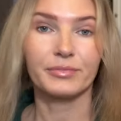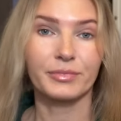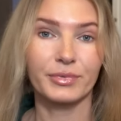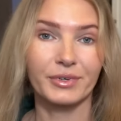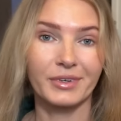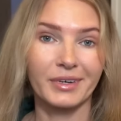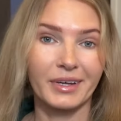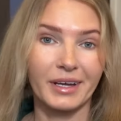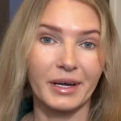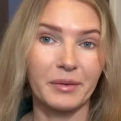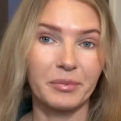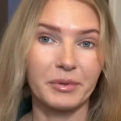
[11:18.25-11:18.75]

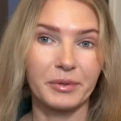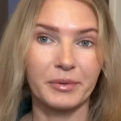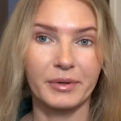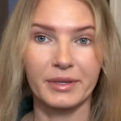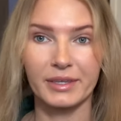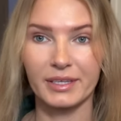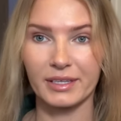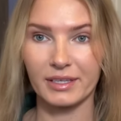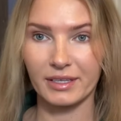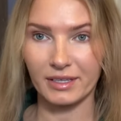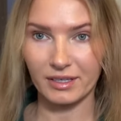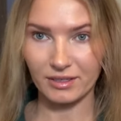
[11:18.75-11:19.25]
Pretty happy with
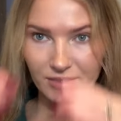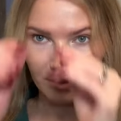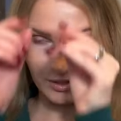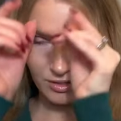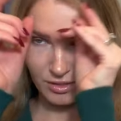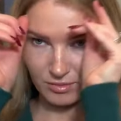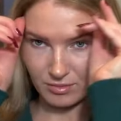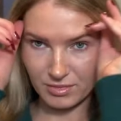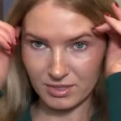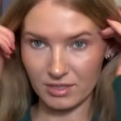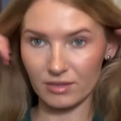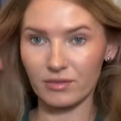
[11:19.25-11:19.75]
it, like in
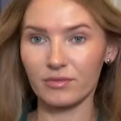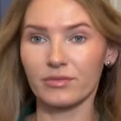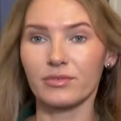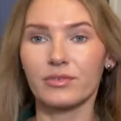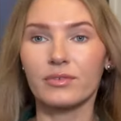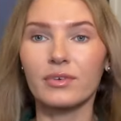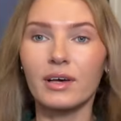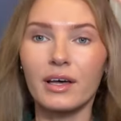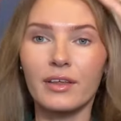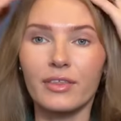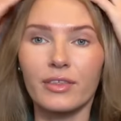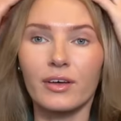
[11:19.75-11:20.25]
terms of,
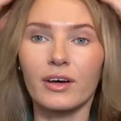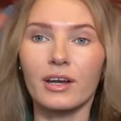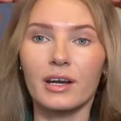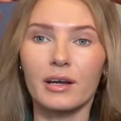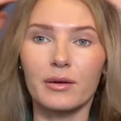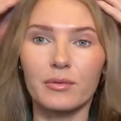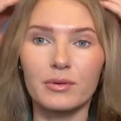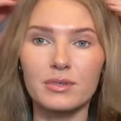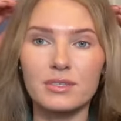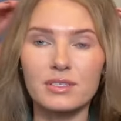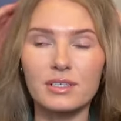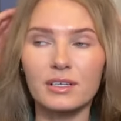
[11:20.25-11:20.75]
I thought it
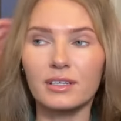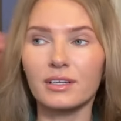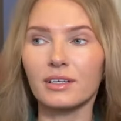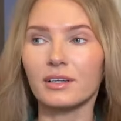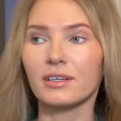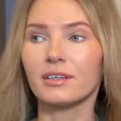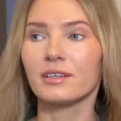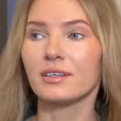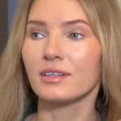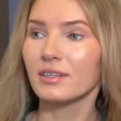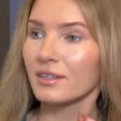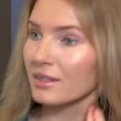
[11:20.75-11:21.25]
was gonna
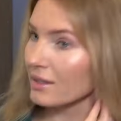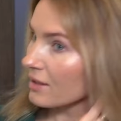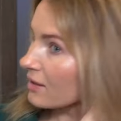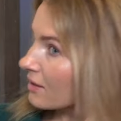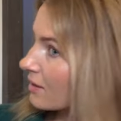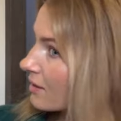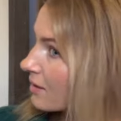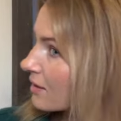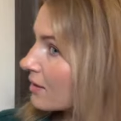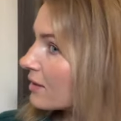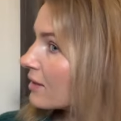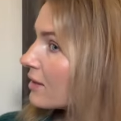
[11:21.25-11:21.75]

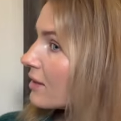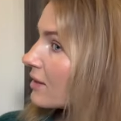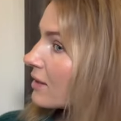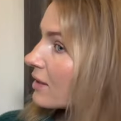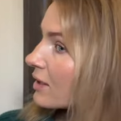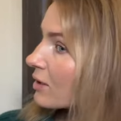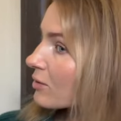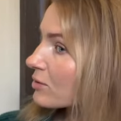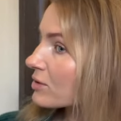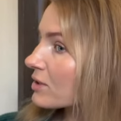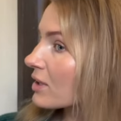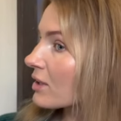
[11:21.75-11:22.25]

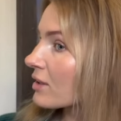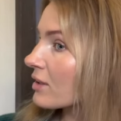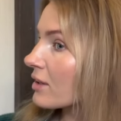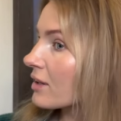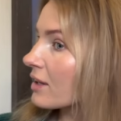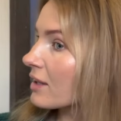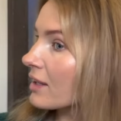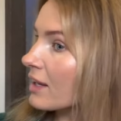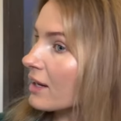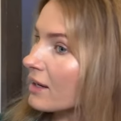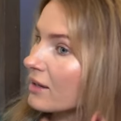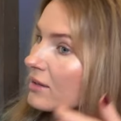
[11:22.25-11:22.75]
look a
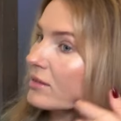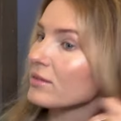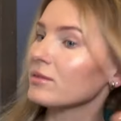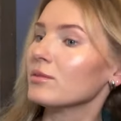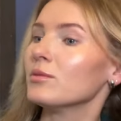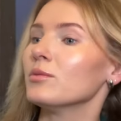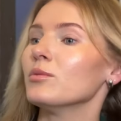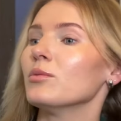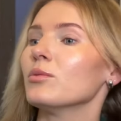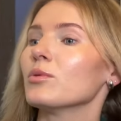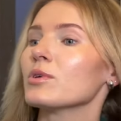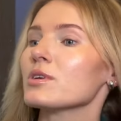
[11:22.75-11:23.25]
lot
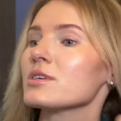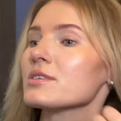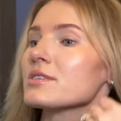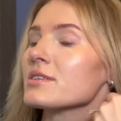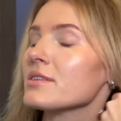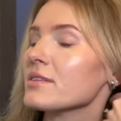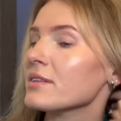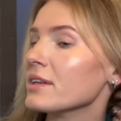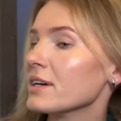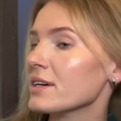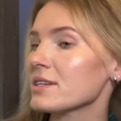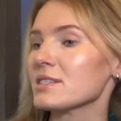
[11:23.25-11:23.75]
worse
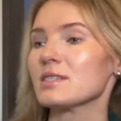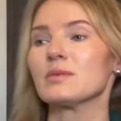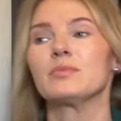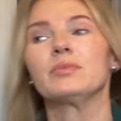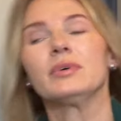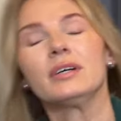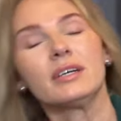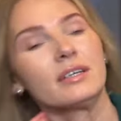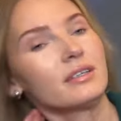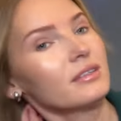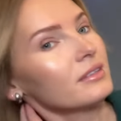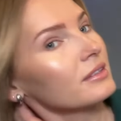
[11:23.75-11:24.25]
than this,
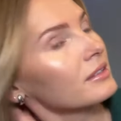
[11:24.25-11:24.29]
but